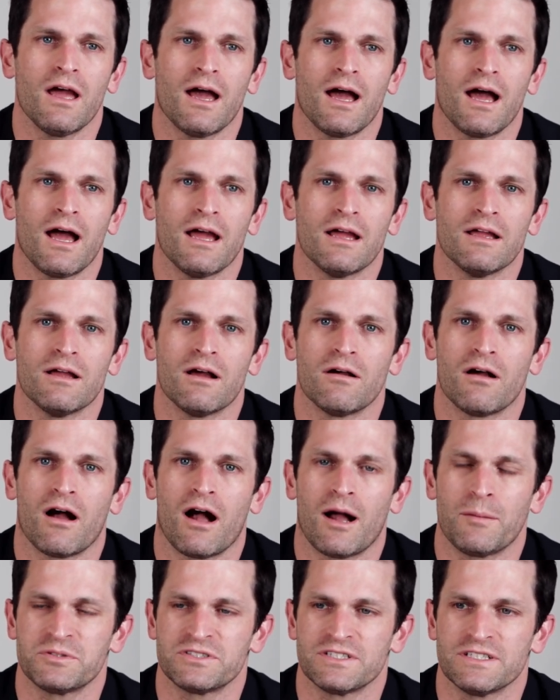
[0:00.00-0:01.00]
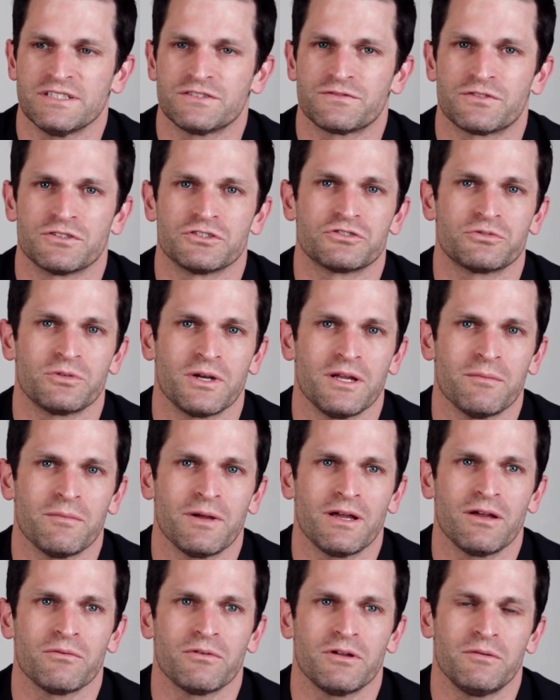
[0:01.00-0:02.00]
Uh, options for
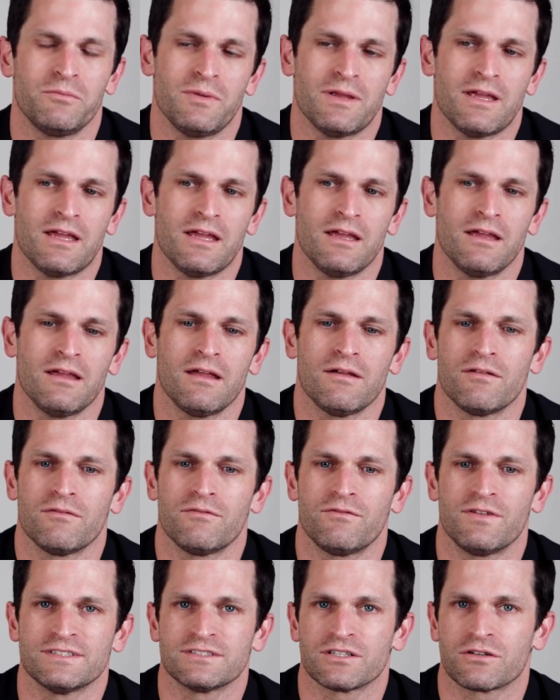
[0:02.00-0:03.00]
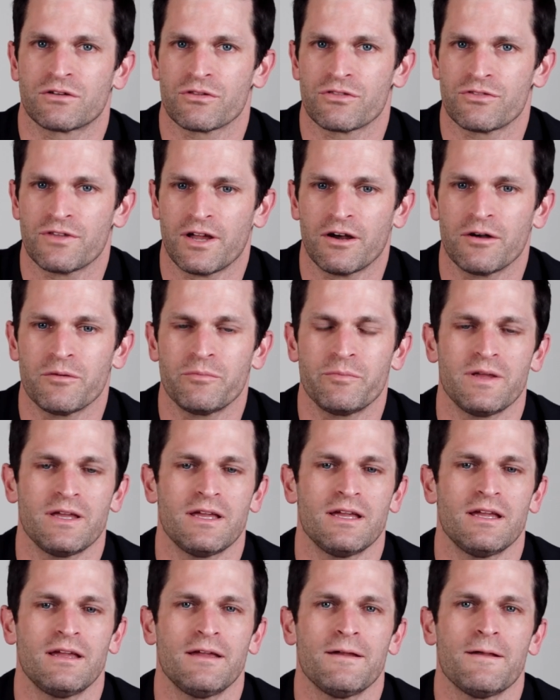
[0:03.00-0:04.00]
treatment would be physical
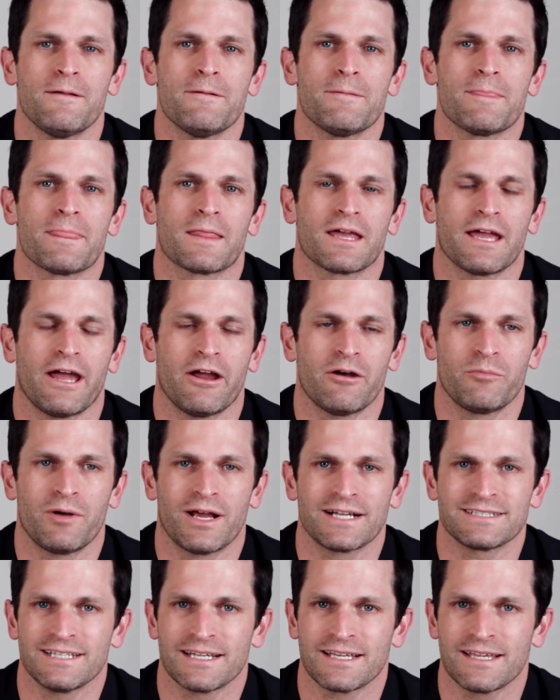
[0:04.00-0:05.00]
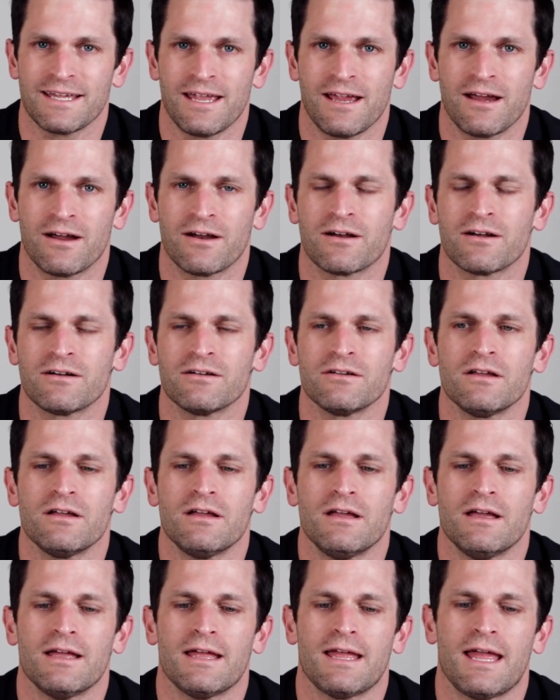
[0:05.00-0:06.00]
therapy, chiropractic care,
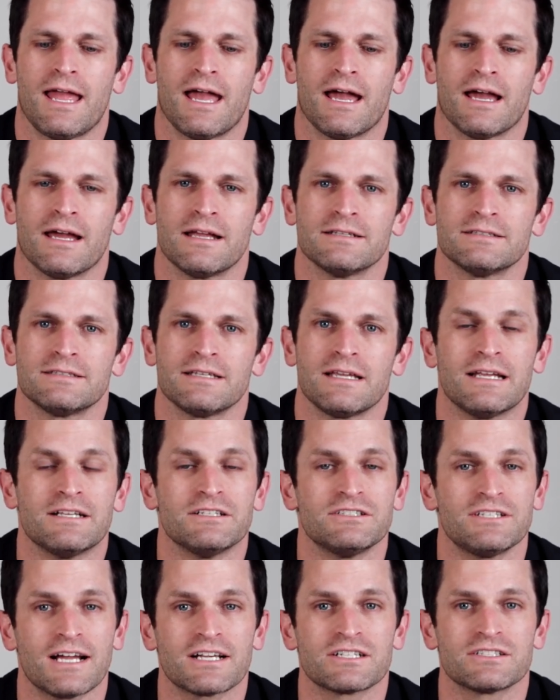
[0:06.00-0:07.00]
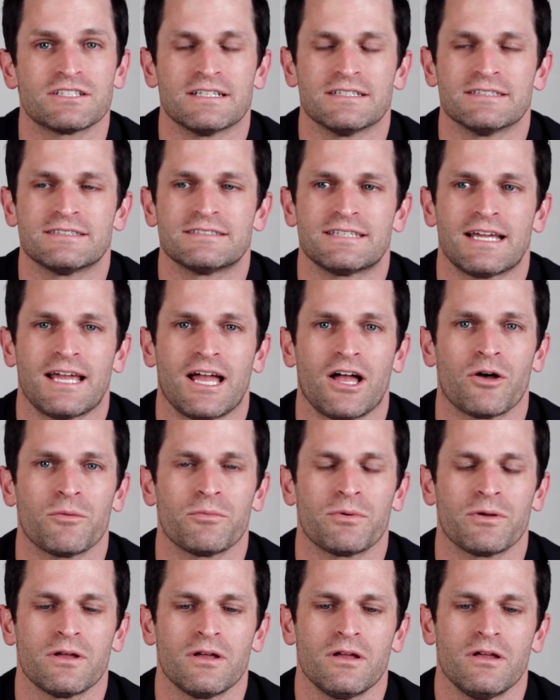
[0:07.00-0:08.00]
and injections to
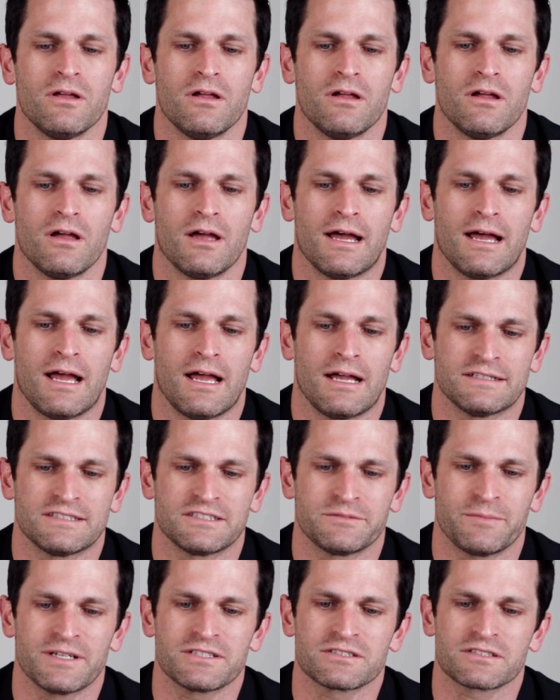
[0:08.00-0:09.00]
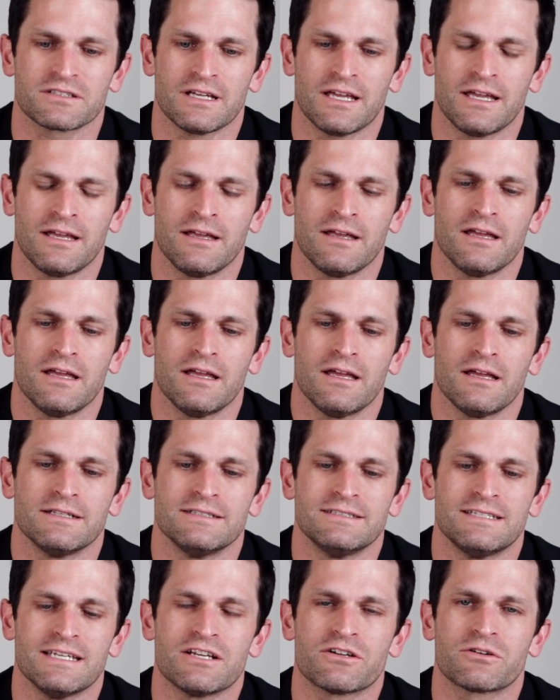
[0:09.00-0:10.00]
help, uh, especially
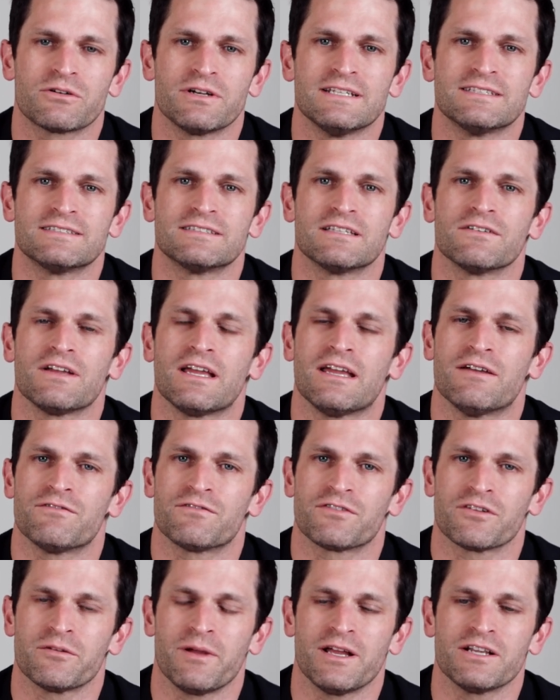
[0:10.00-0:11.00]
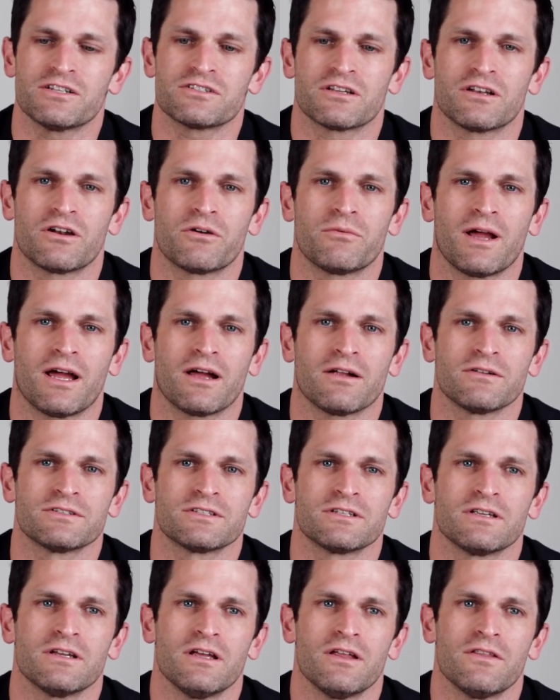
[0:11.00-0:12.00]
decrease the inflammation
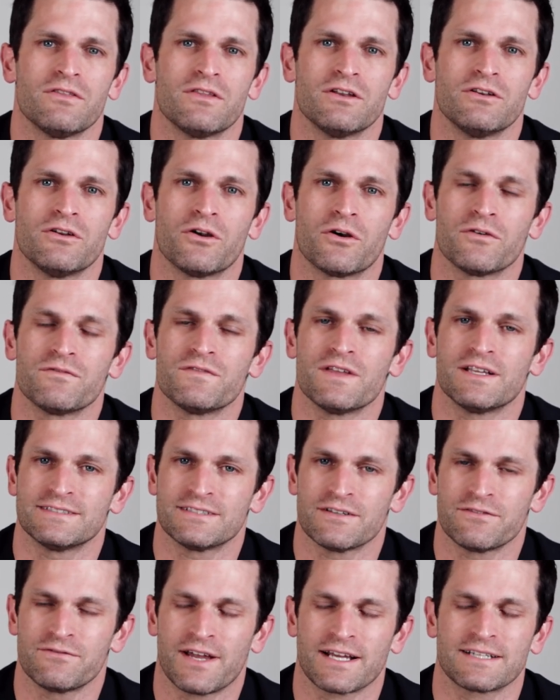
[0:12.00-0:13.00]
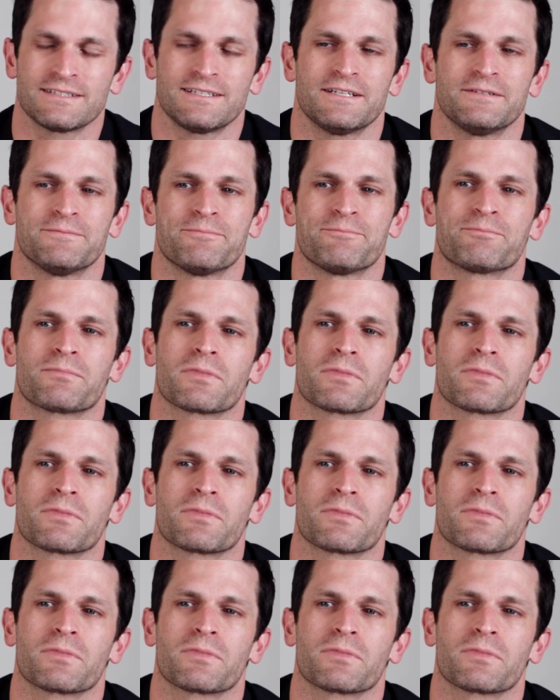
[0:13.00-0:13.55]
around the nerve that's affected.